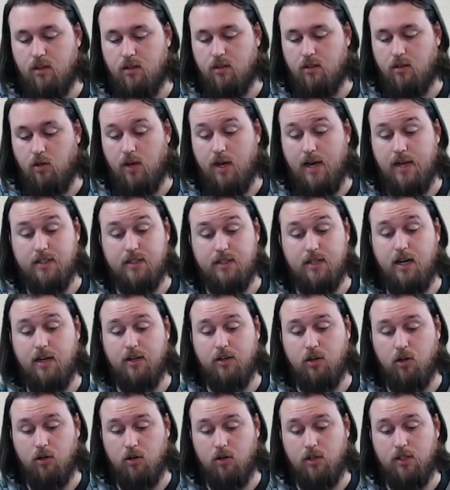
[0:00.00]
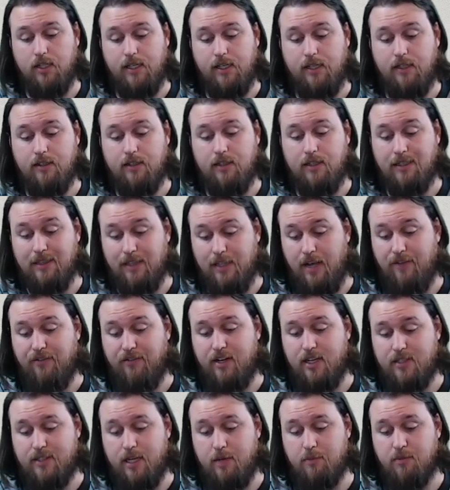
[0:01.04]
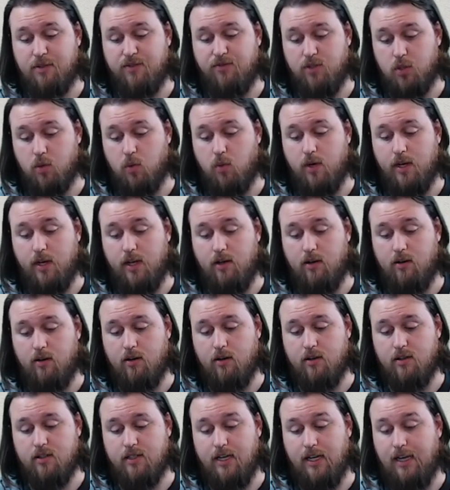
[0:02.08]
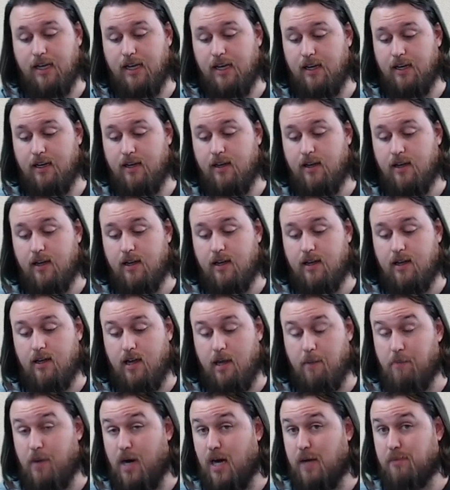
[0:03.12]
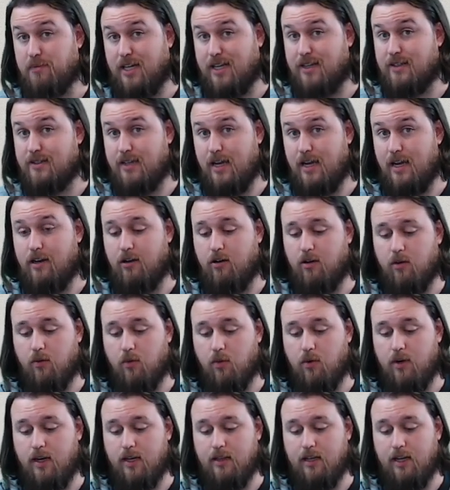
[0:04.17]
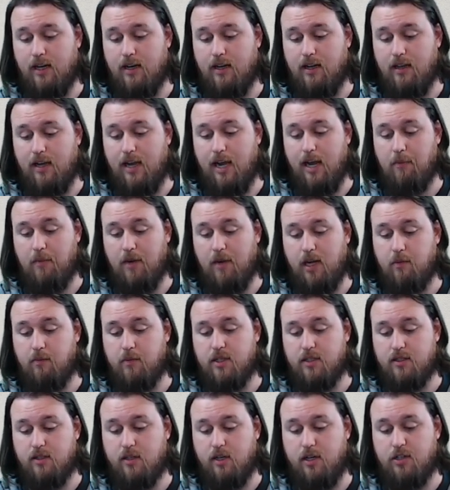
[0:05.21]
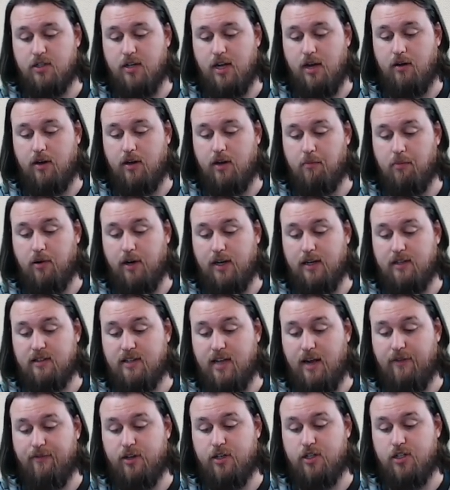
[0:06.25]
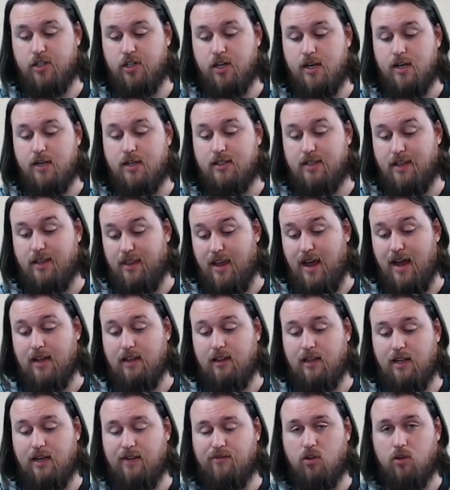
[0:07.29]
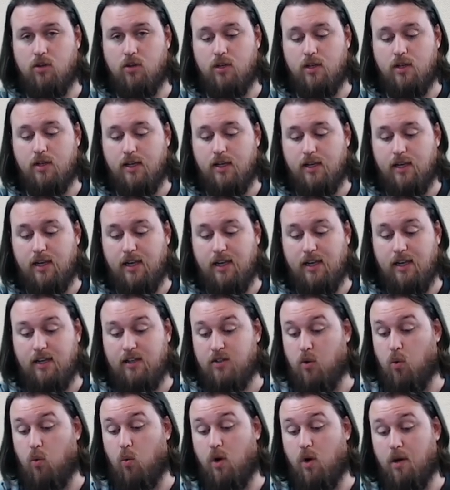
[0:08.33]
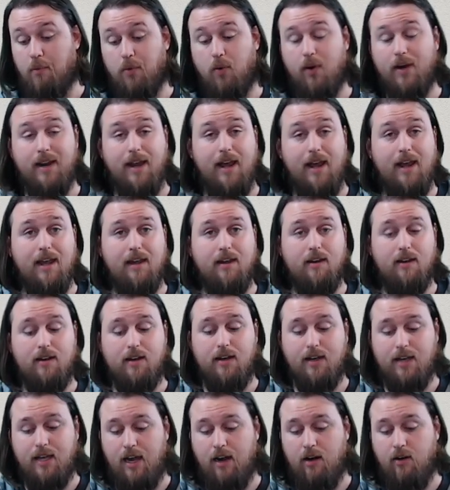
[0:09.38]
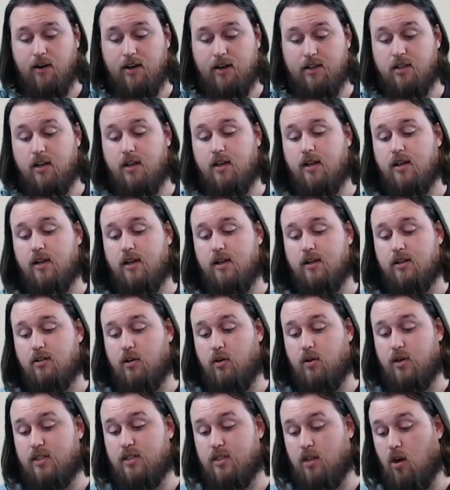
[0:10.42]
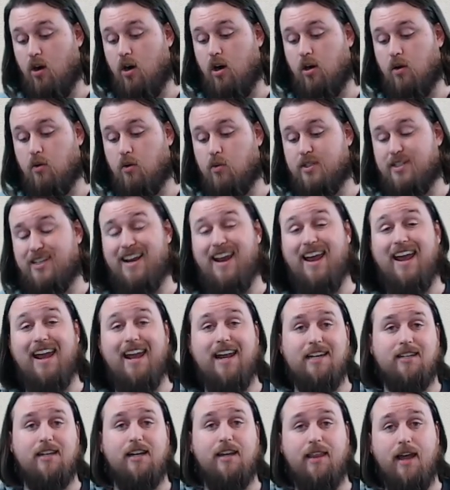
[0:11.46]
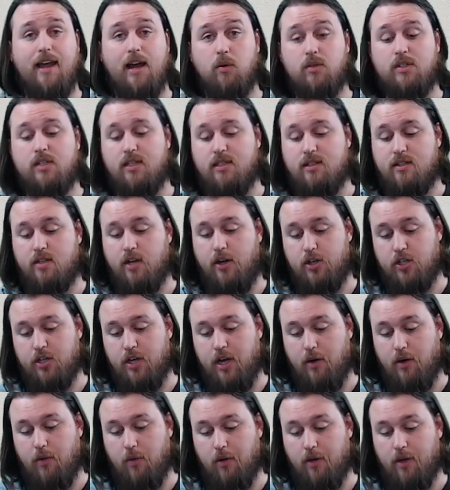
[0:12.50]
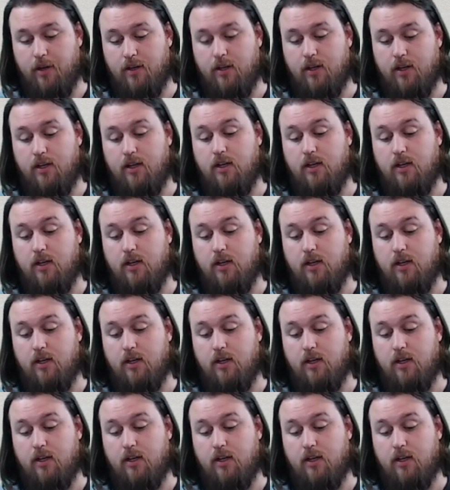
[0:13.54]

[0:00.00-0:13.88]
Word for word: You got Todd Gurley, 11 attempts for 20 yards. And again, he popped like a 10-yard run at the end of the game to give him his touchdown and to bring his average to that level. So 1.8 a carry. So his long was an 8, and that was his touchdown run.